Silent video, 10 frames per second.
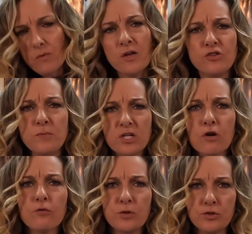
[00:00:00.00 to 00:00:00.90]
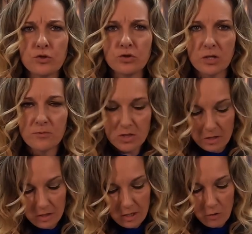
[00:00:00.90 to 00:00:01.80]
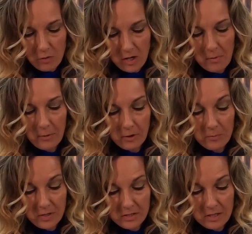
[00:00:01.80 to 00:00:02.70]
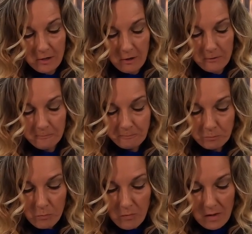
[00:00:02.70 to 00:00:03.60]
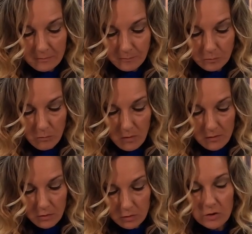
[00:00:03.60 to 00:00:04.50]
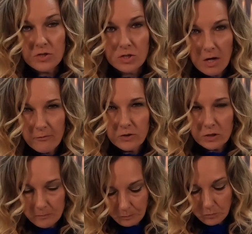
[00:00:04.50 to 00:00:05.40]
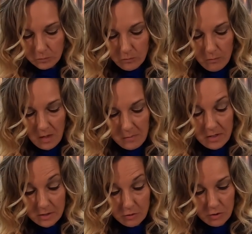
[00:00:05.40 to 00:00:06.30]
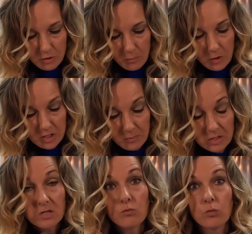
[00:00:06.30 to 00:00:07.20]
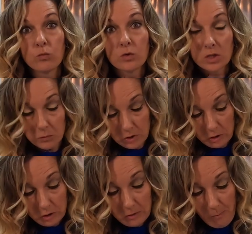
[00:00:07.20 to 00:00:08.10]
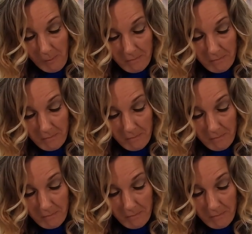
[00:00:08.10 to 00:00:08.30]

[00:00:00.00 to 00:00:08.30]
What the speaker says: You have to be careful when you turn them so that they don't come apart because they're a little softer because they're so moist, but it's really, really good.